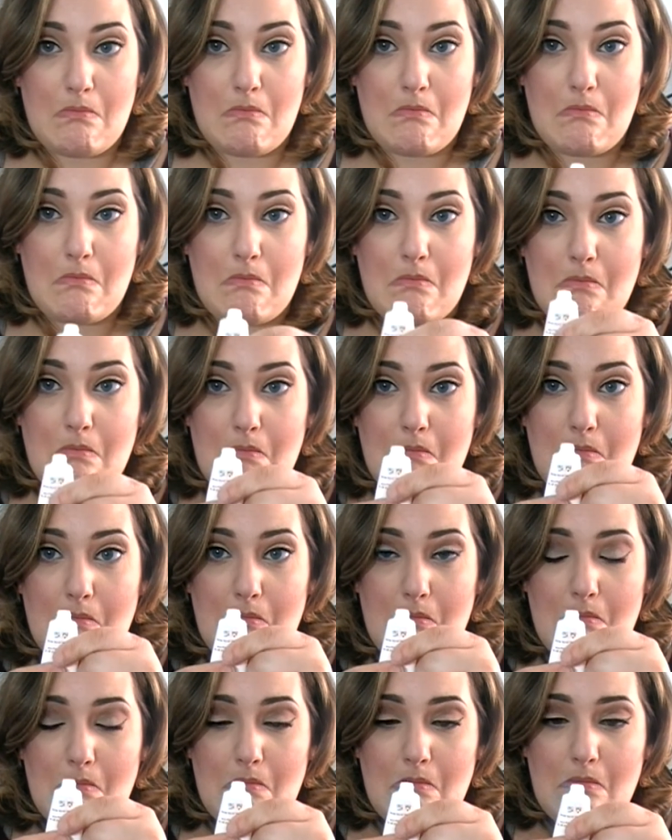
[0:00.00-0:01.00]

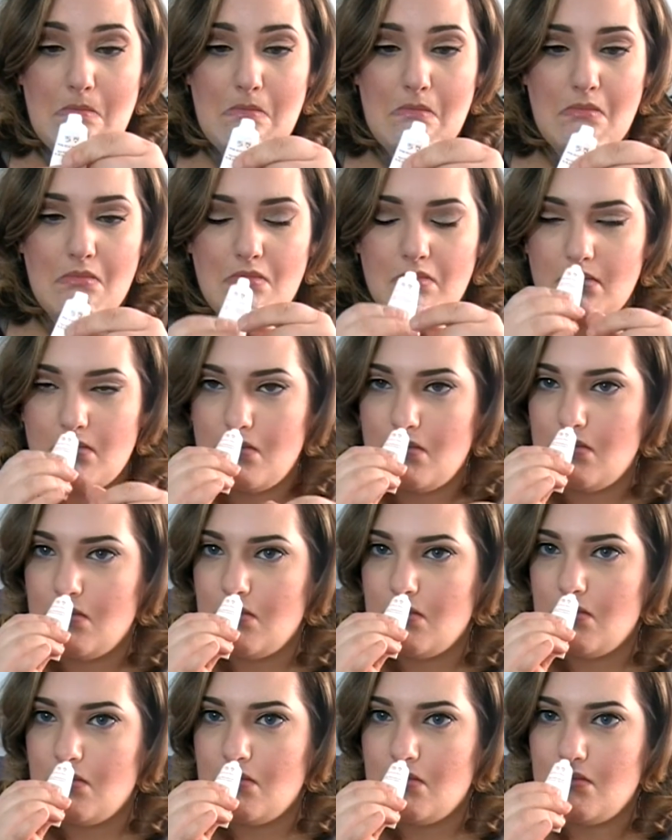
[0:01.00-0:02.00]

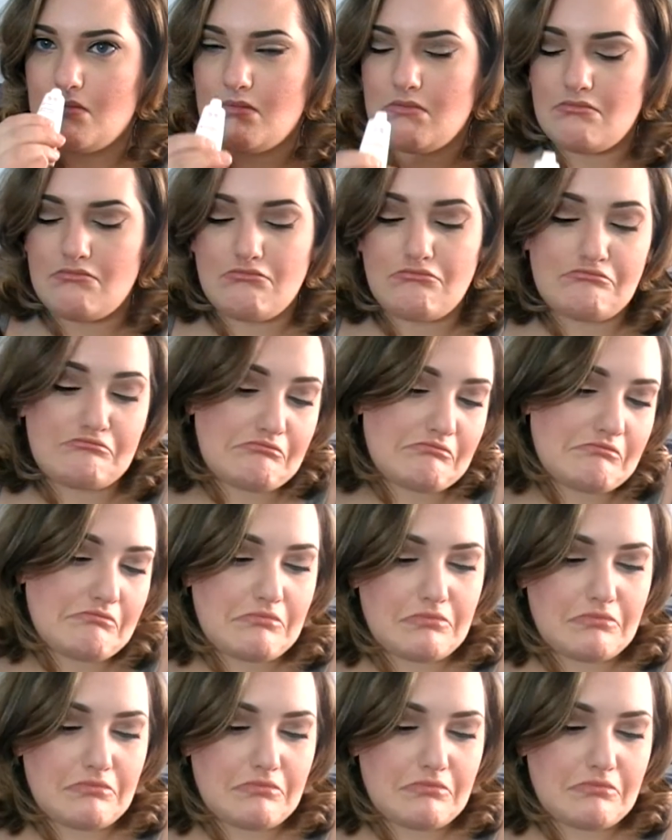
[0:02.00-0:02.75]
(silence)